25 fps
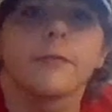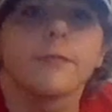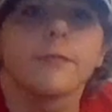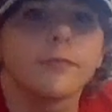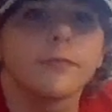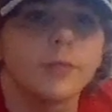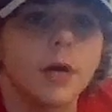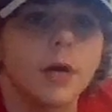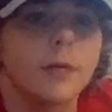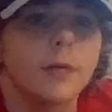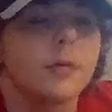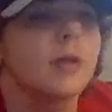for
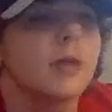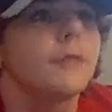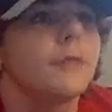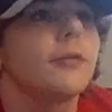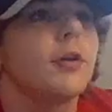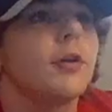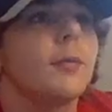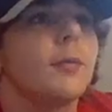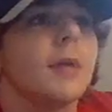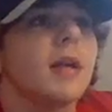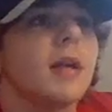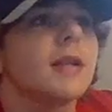probably a
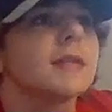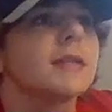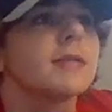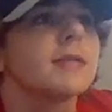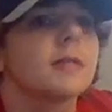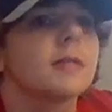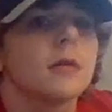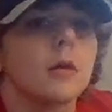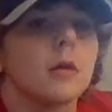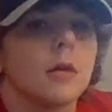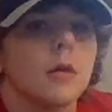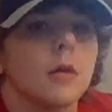few
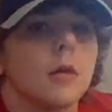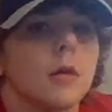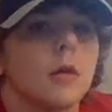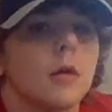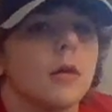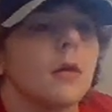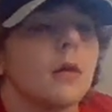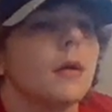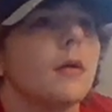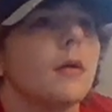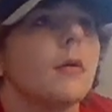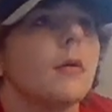minutes.
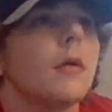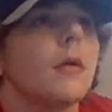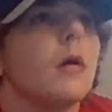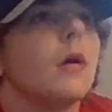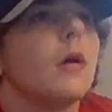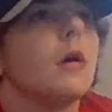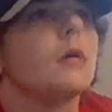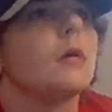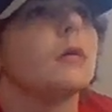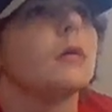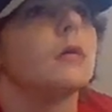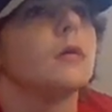
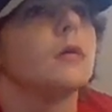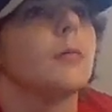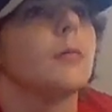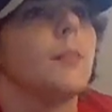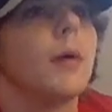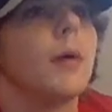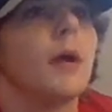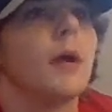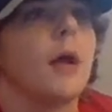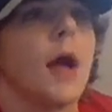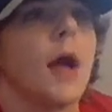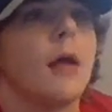
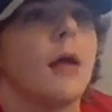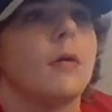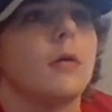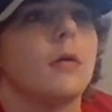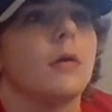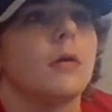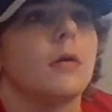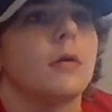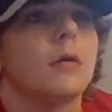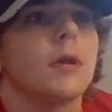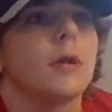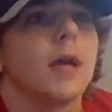but I
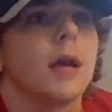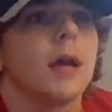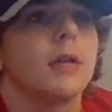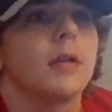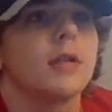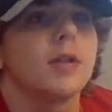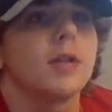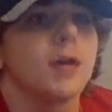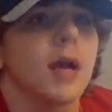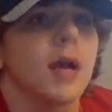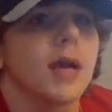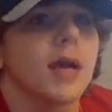will
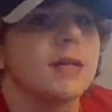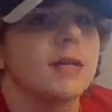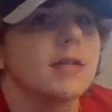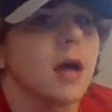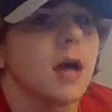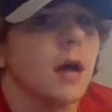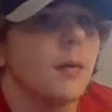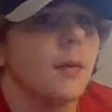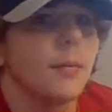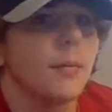catch you guys